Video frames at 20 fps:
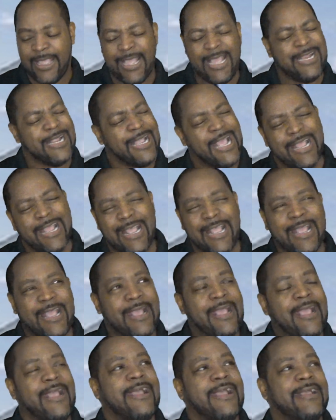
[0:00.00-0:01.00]
And, and,
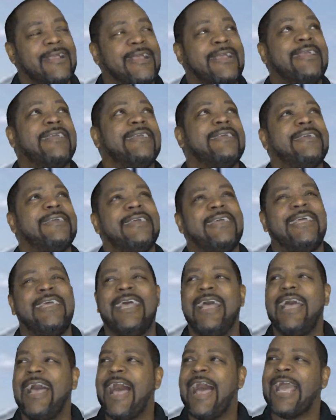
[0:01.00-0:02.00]
and,
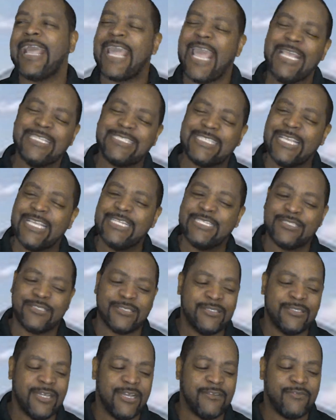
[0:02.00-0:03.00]
I can't say
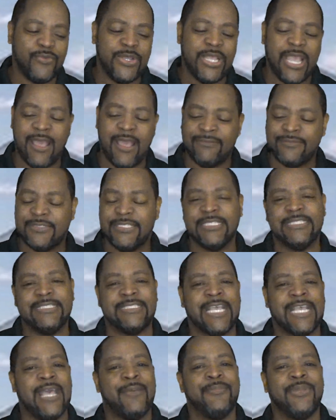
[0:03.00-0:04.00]
this enough. We have to
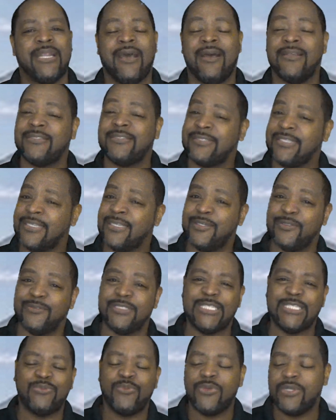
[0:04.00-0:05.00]
examine
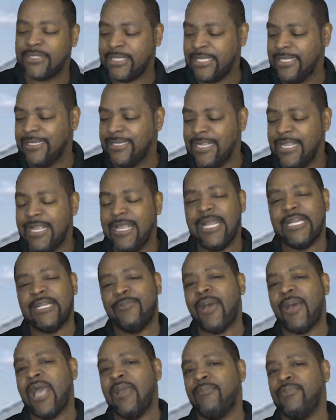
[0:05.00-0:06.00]
ourselves. That's one thing
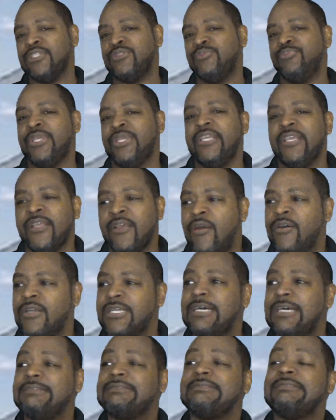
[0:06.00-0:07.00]
the Bible is big
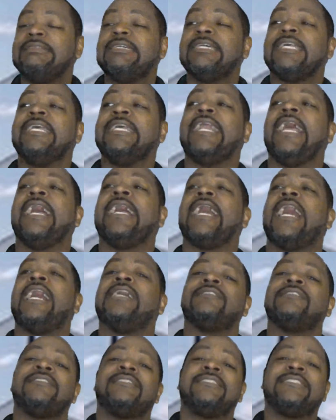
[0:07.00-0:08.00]
on us looking at
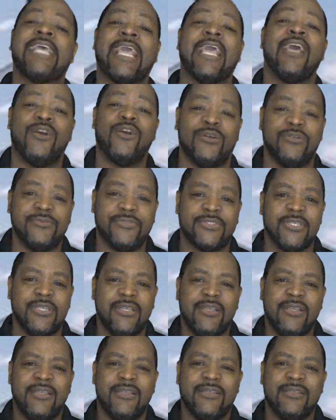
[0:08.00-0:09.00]
ourselves
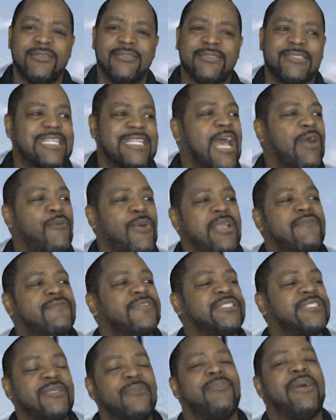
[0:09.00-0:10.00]
Stop waiting
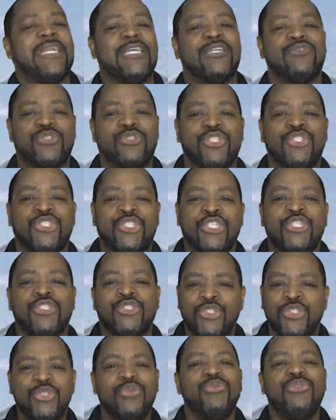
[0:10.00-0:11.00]
for somebody else to
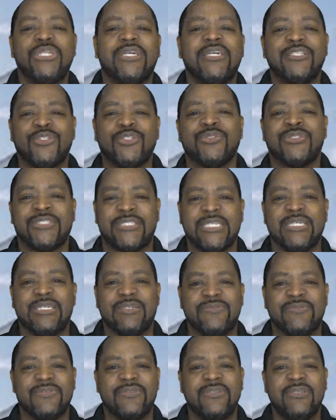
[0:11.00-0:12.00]
judge you. You judge
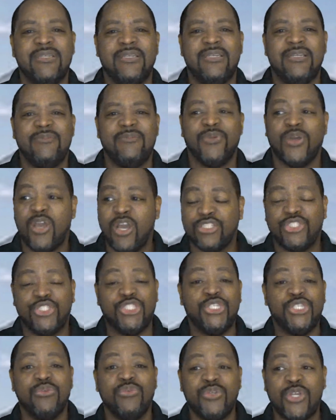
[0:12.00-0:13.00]
yourself
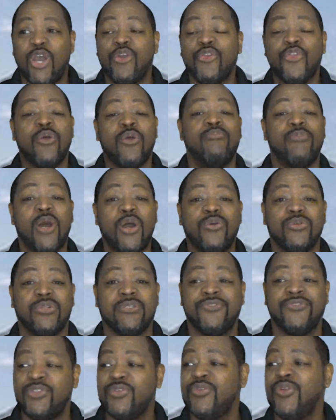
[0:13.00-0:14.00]
because you know your
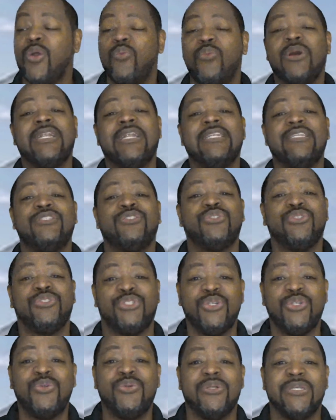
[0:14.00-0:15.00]
motives. You know what it is you're
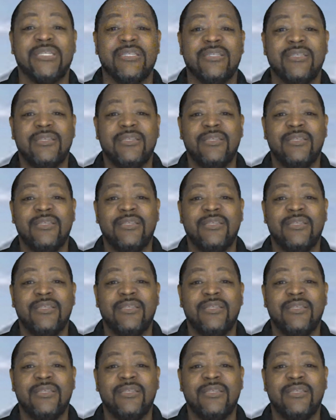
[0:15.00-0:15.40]
doing.